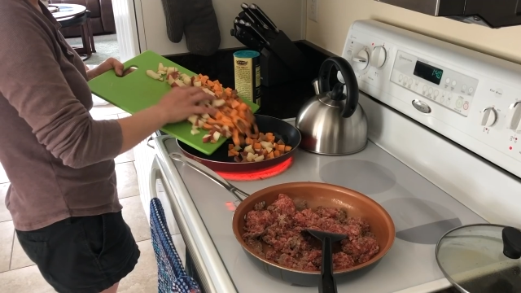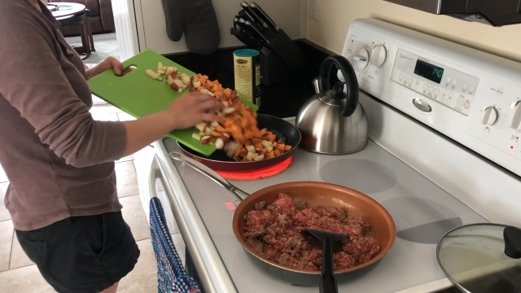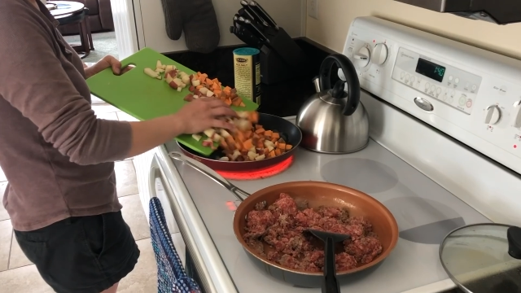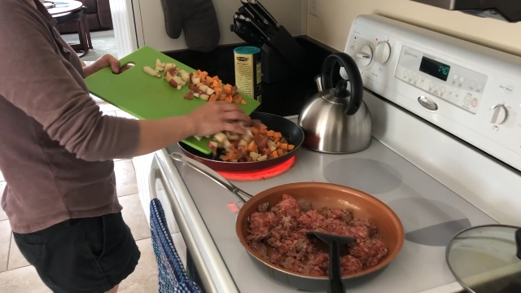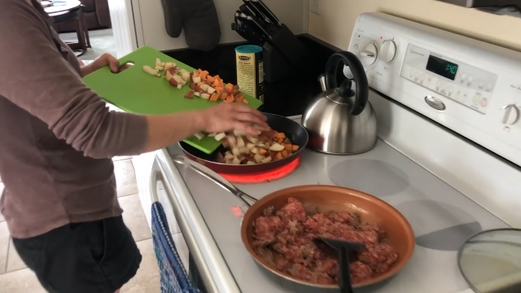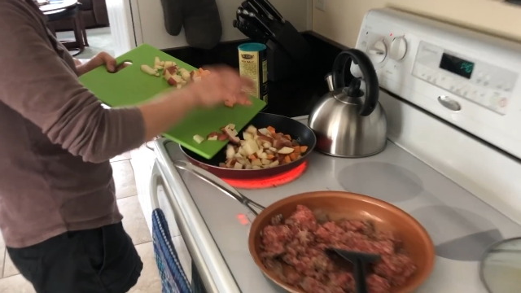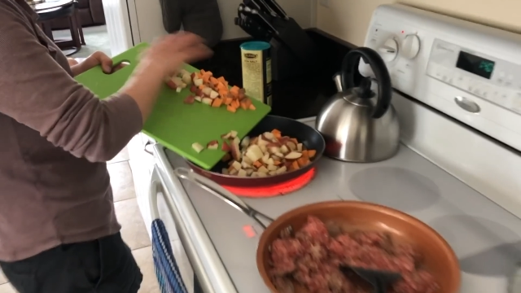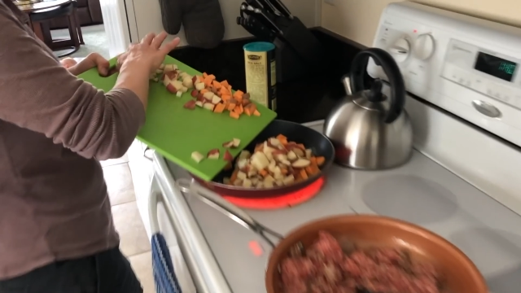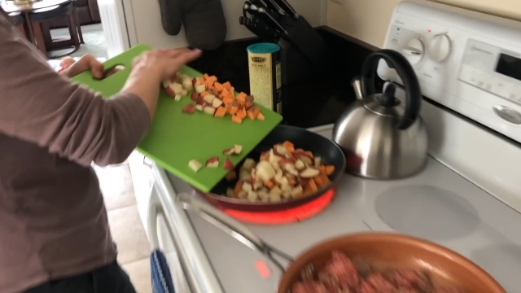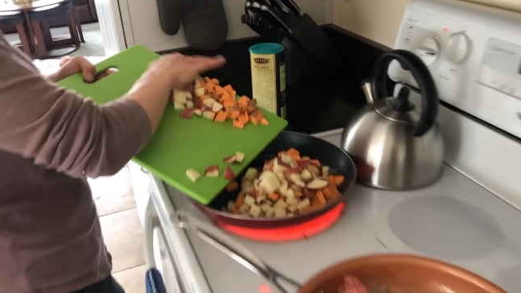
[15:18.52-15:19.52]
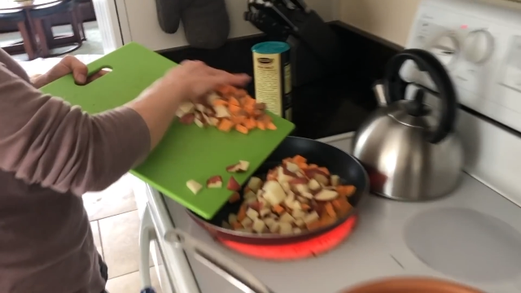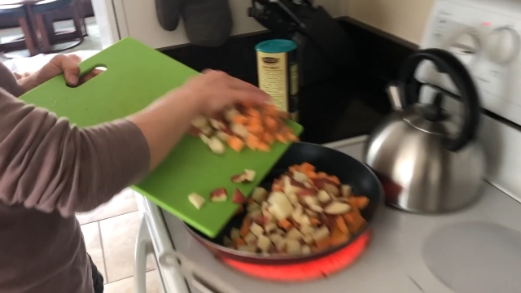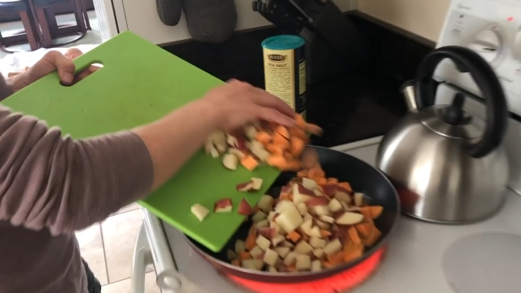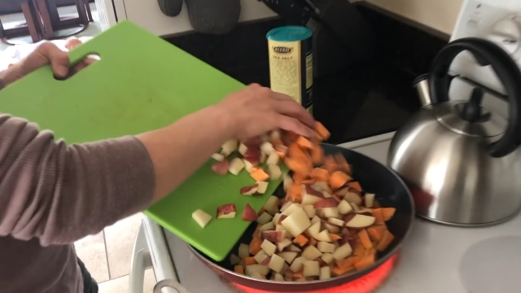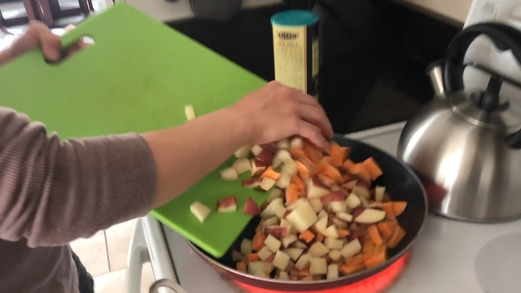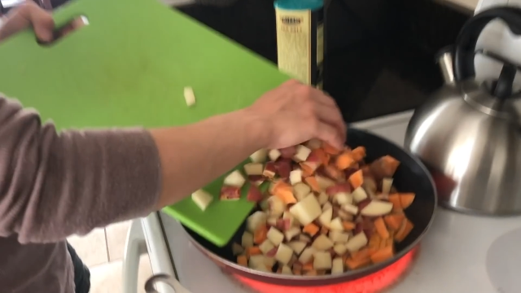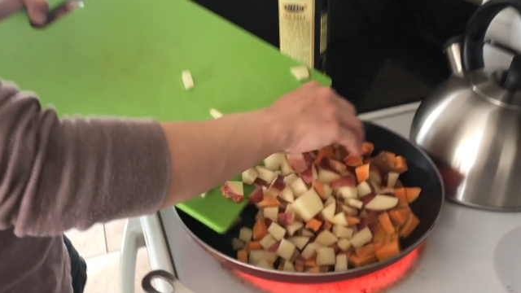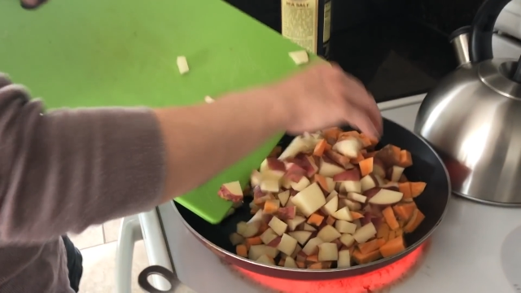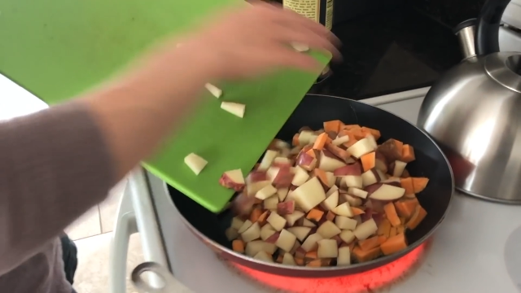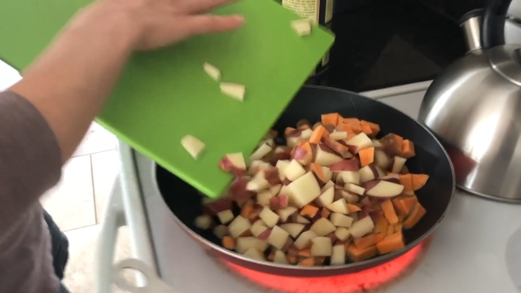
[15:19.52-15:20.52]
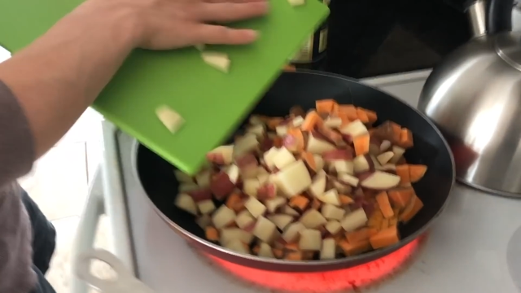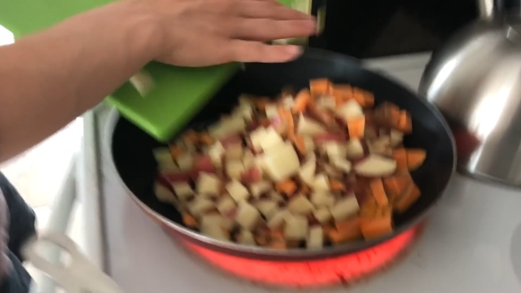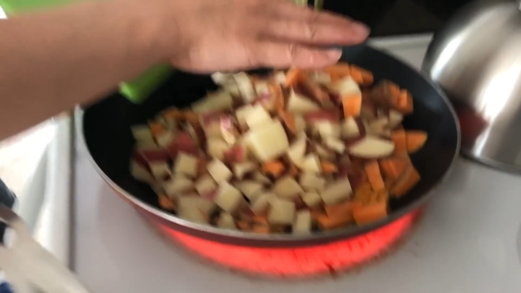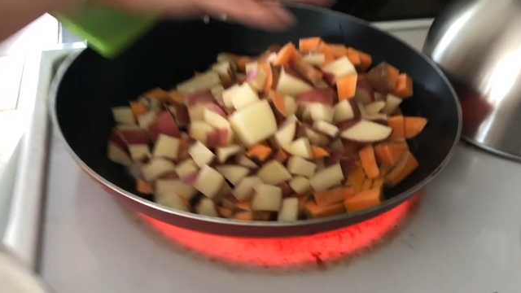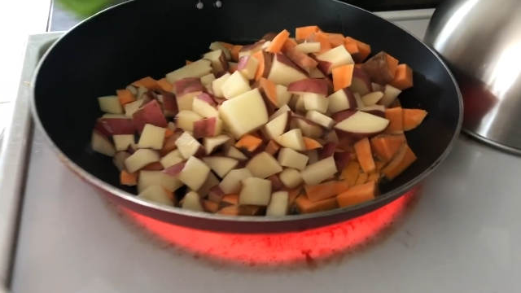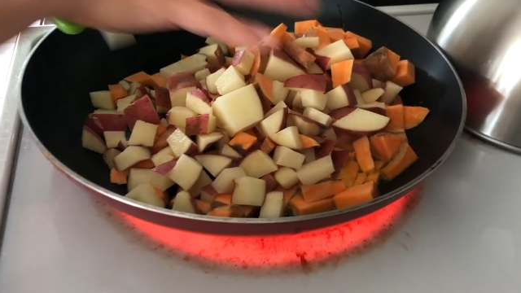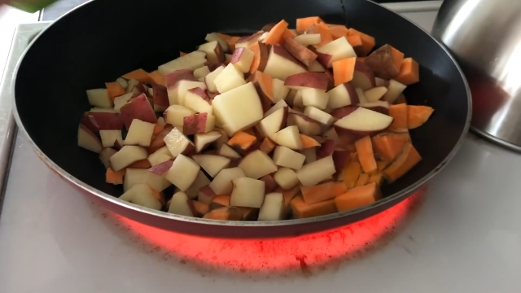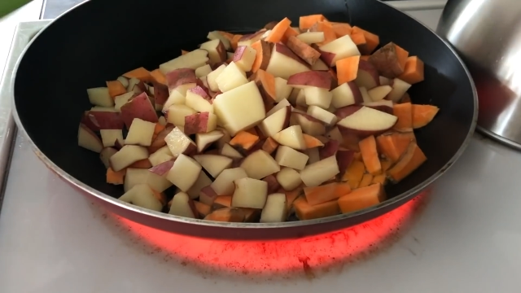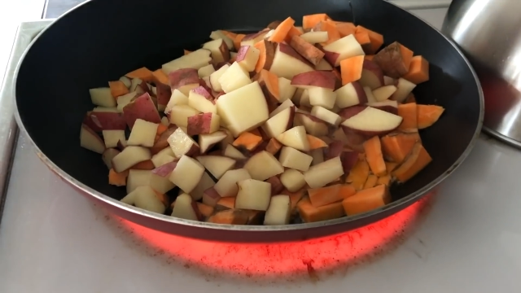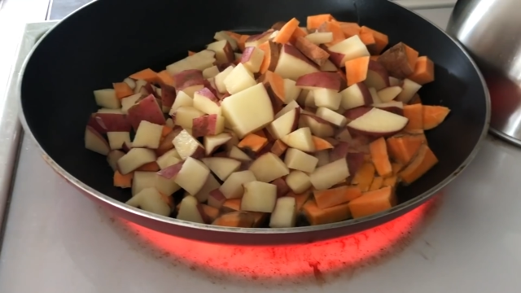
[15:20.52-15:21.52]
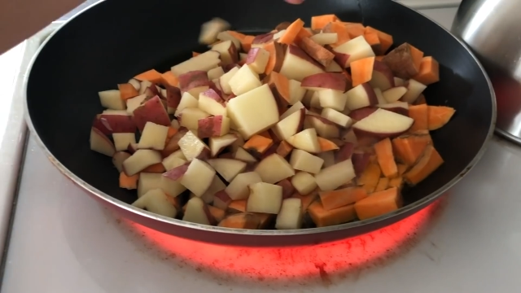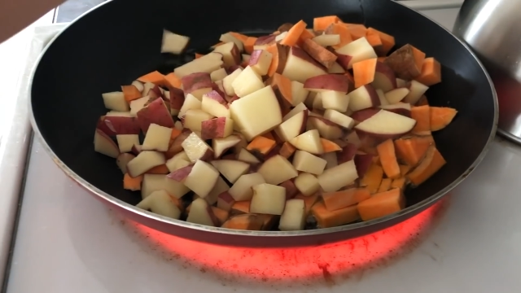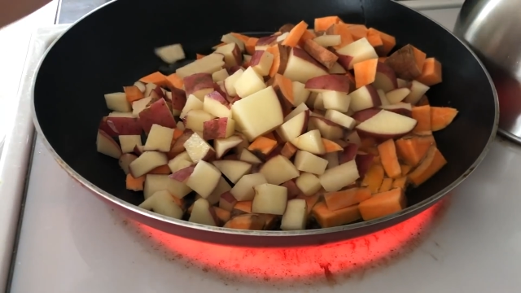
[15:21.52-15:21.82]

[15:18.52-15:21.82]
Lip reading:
[unreadable: no face in view]